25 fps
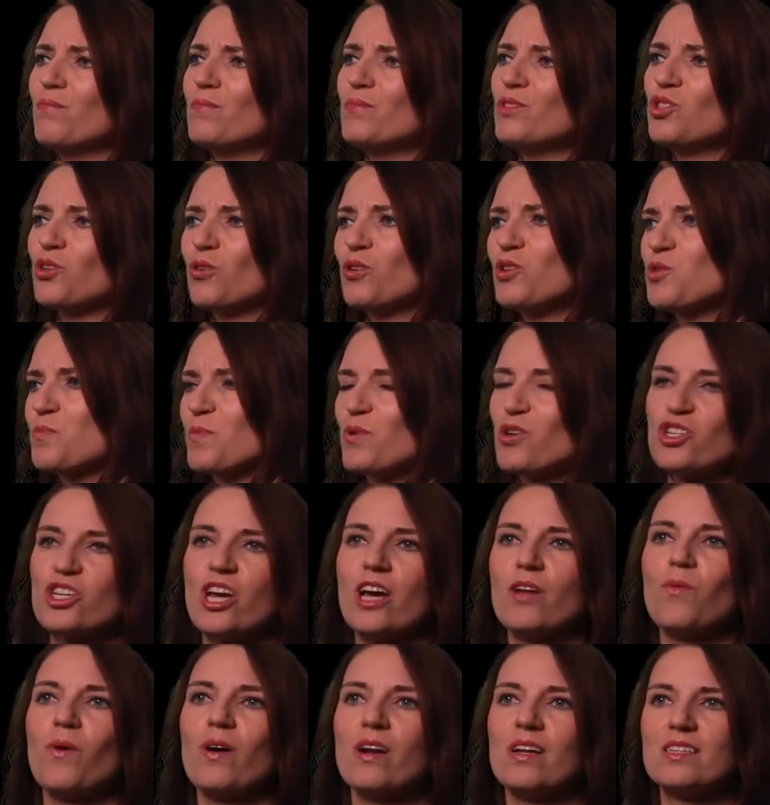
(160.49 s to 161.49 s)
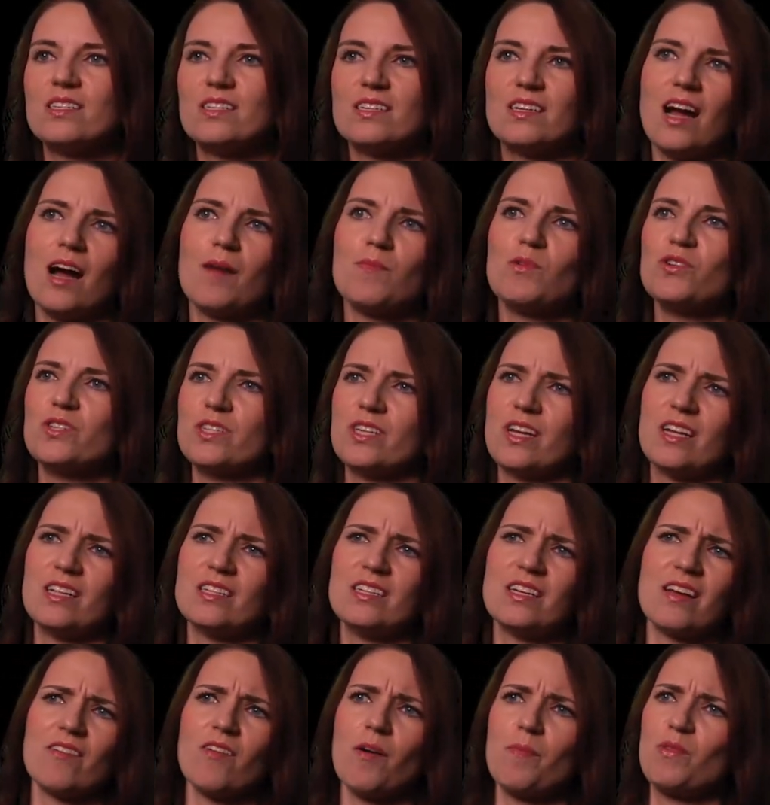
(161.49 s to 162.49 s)
George Bush had wanted Saddam Hussein
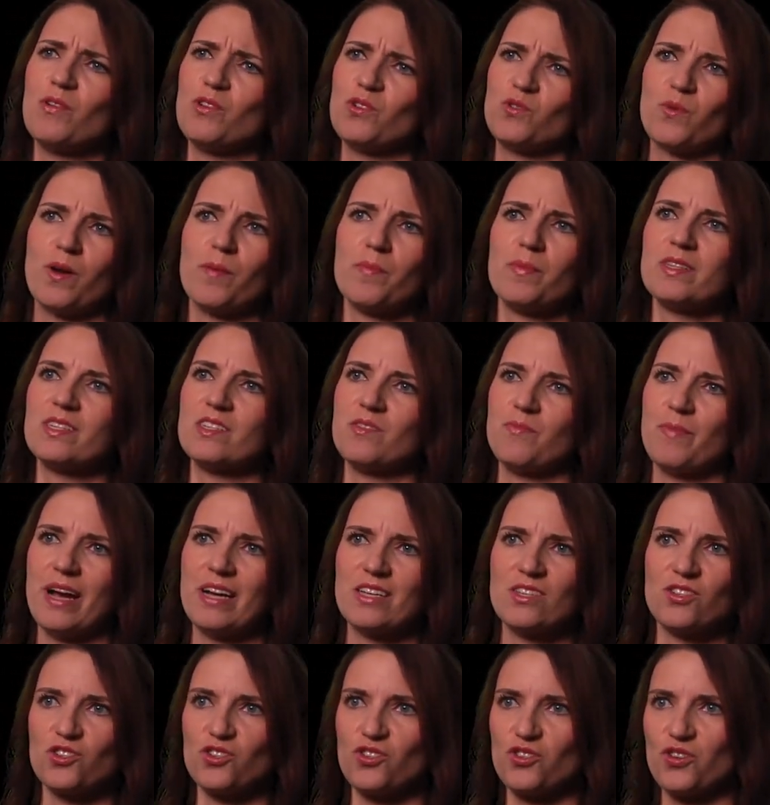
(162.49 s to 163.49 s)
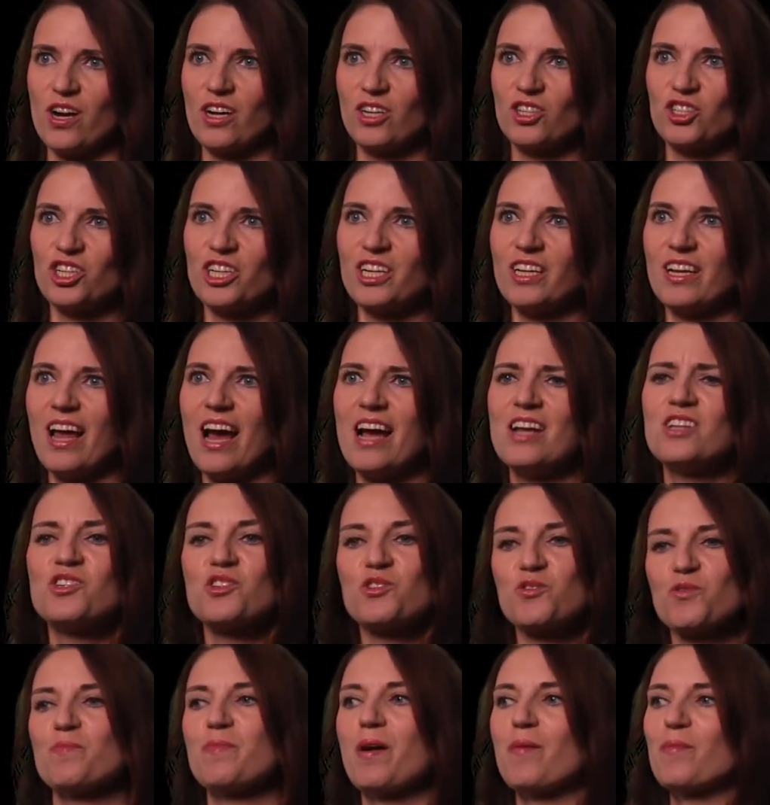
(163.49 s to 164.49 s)
to give up those weapons of mass destruction. I
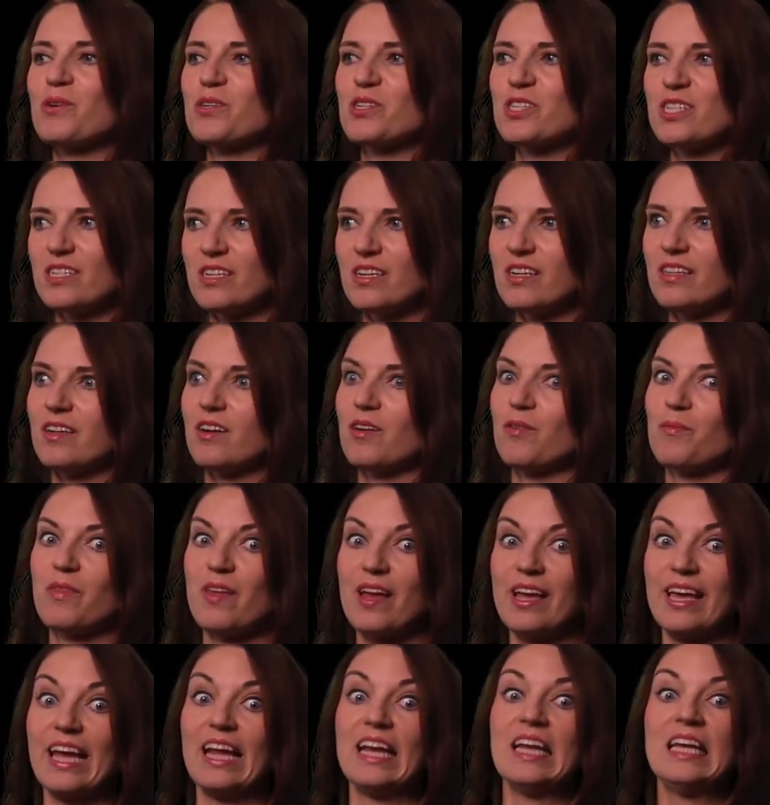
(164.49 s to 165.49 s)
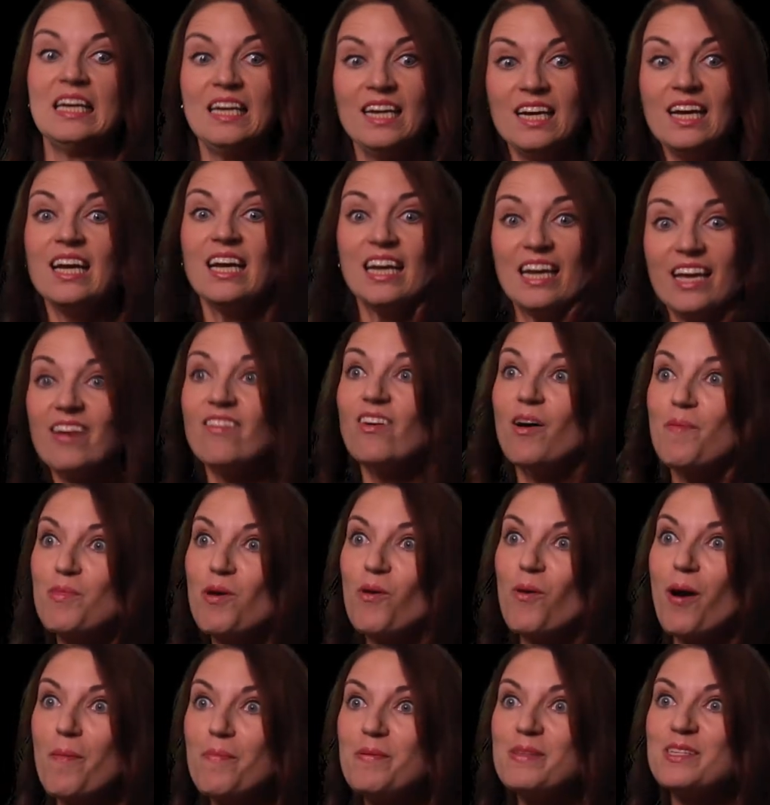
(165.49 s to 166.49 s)
just remember sitting there thinking, give up
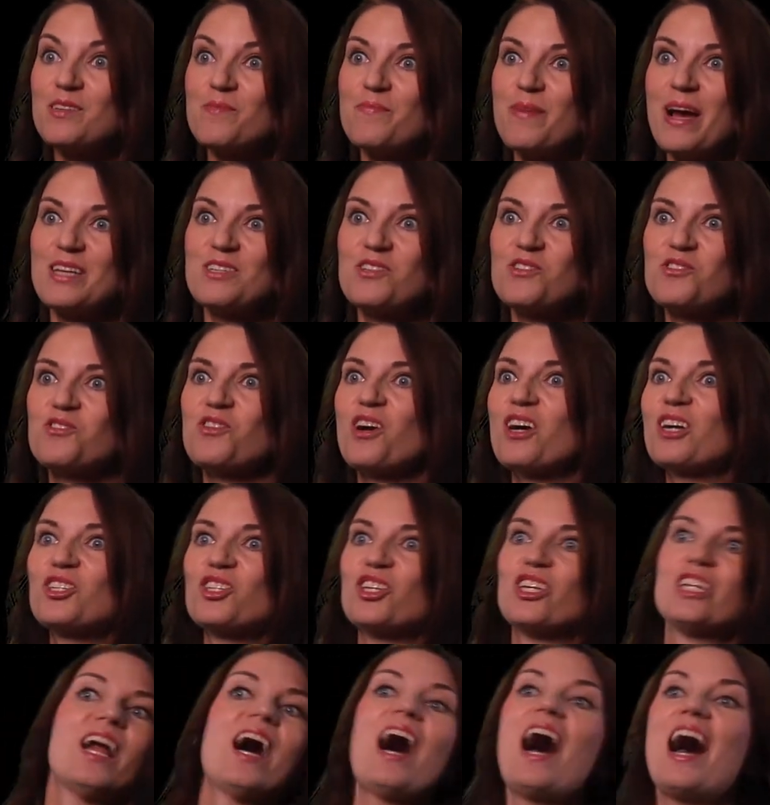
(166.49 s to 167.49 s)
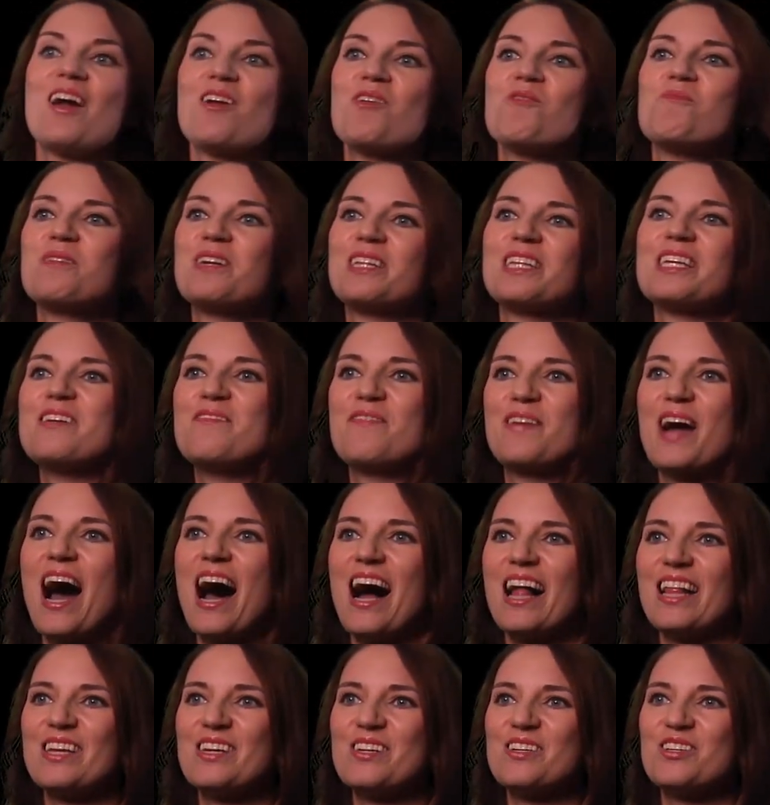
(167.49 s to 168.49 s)
the weapons of mass destruction. I don't want to leave
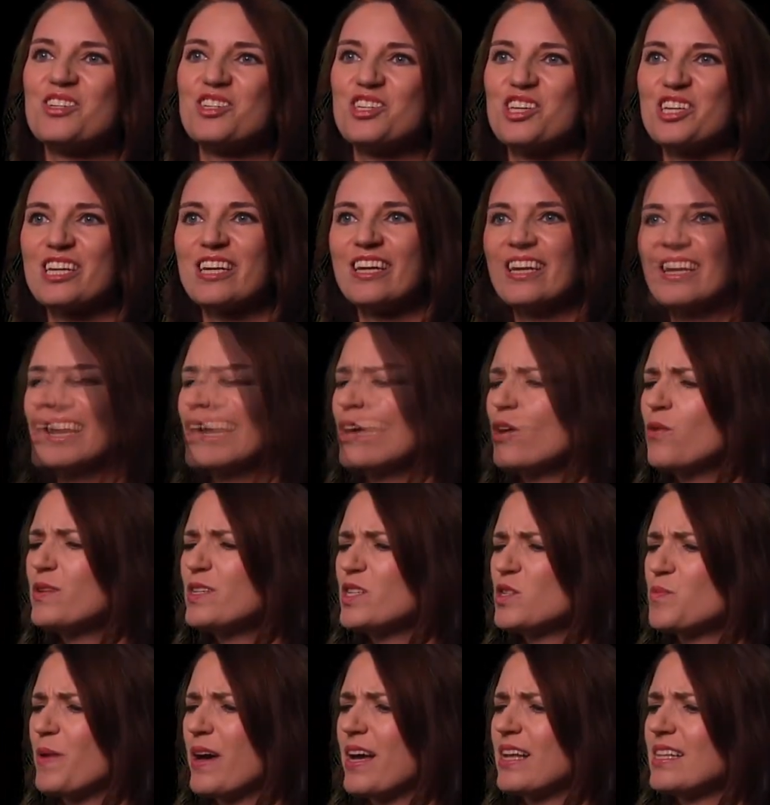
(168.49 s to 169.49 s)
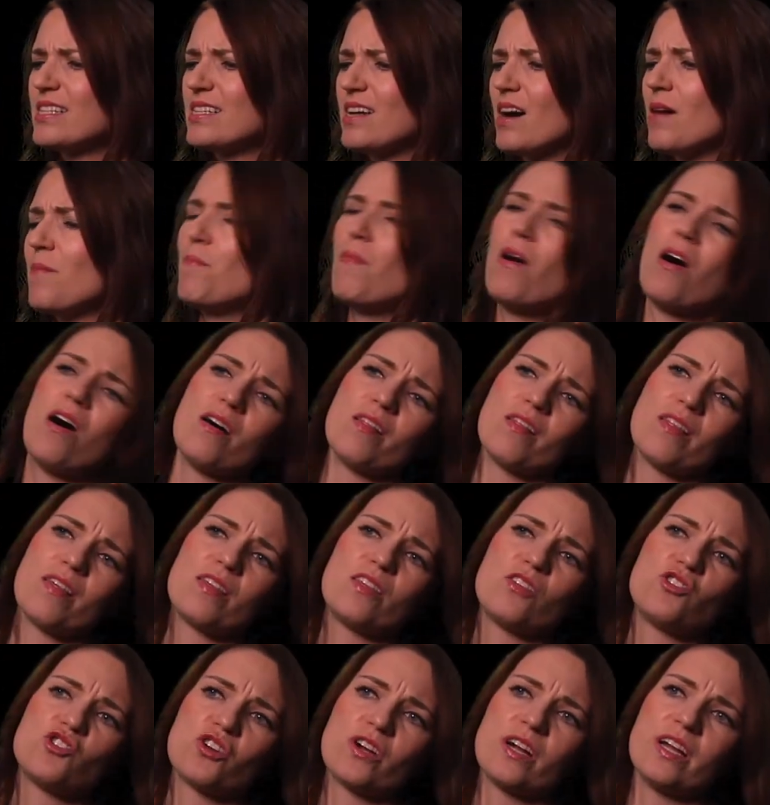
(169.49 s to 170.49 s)
college. We spent a
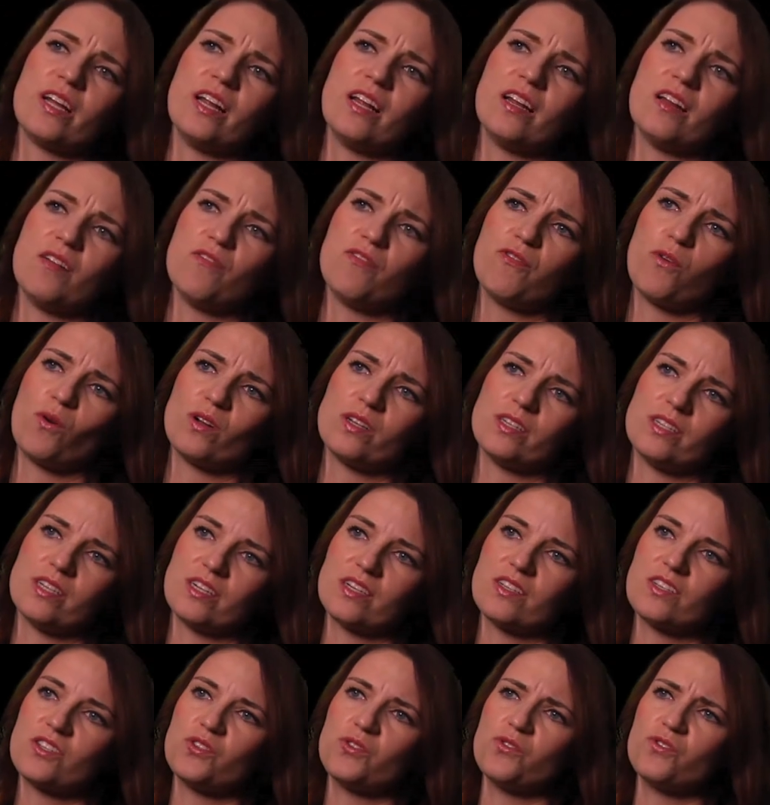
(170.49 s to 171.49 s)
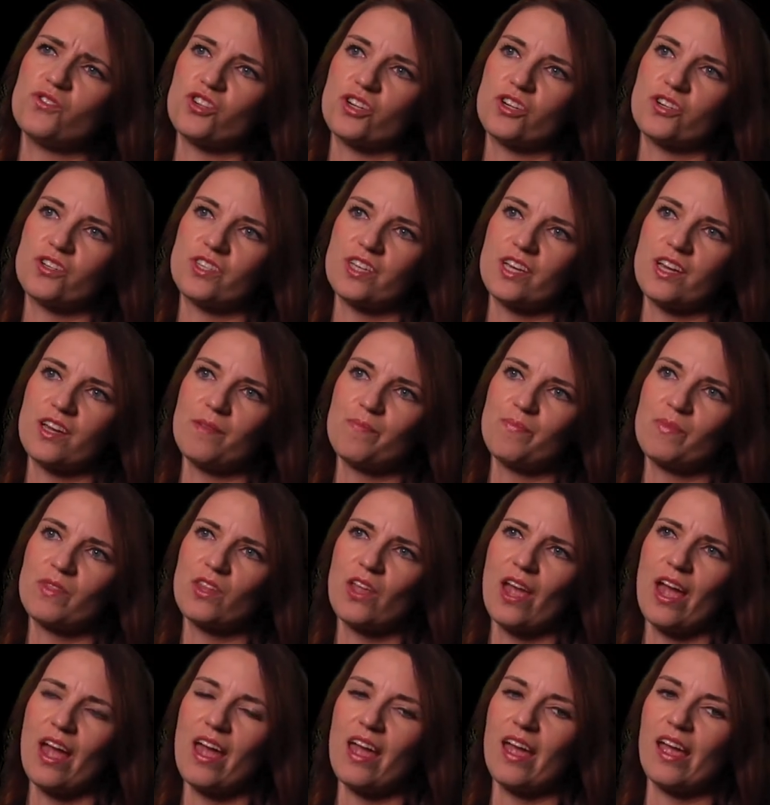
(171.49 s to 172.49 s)
month training in Fort Dix, New Jersey,
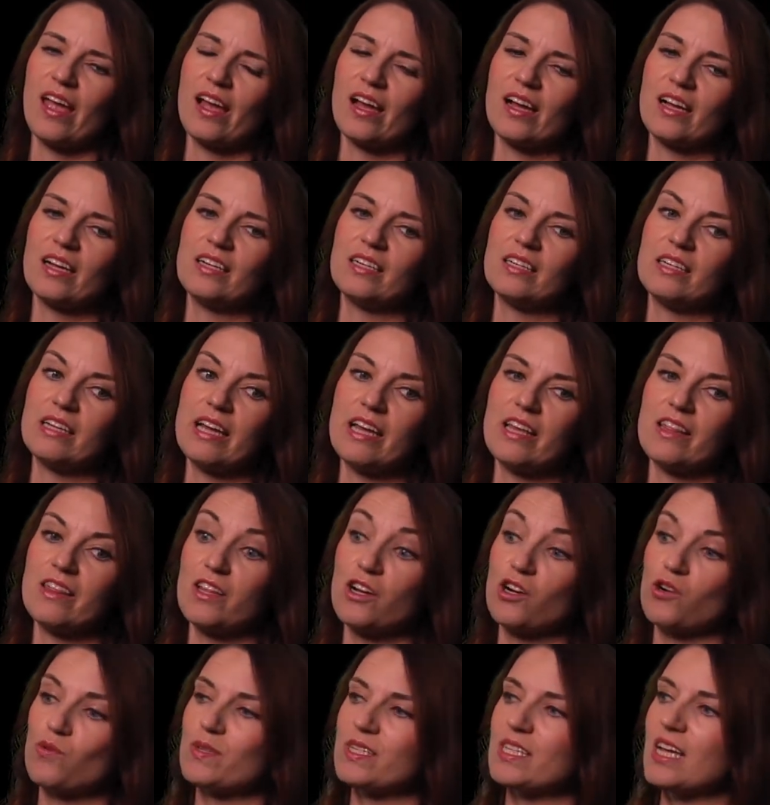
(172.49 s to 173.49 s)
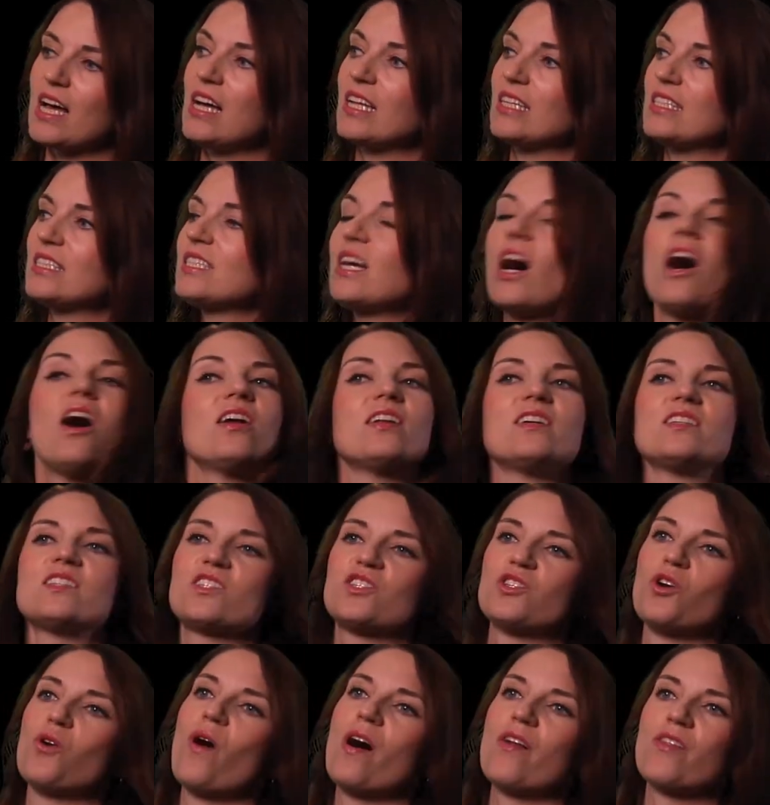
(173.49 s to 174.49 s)
and there was a ton of
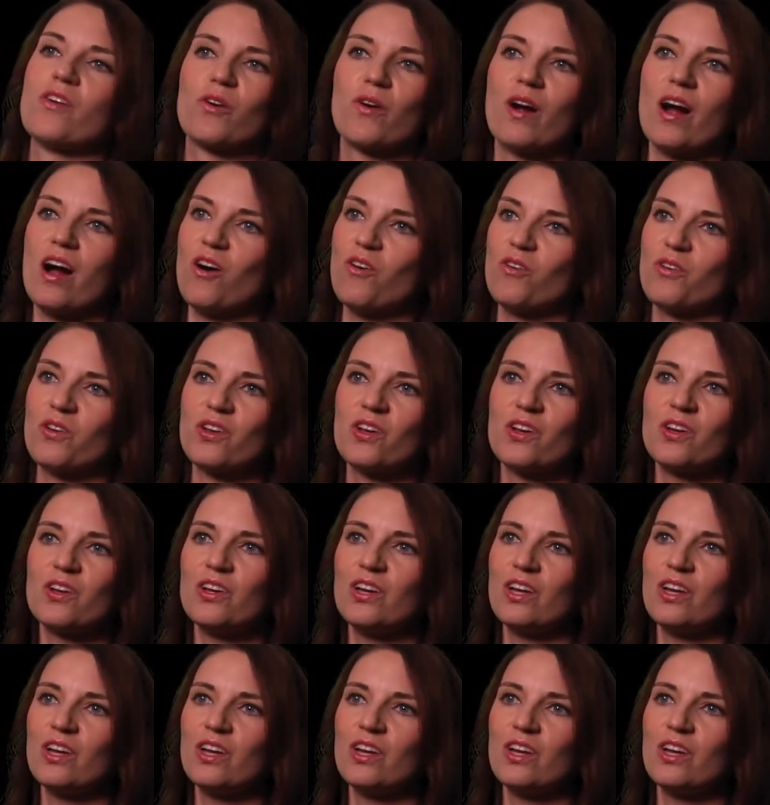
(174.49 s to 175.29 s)
snow on the ground.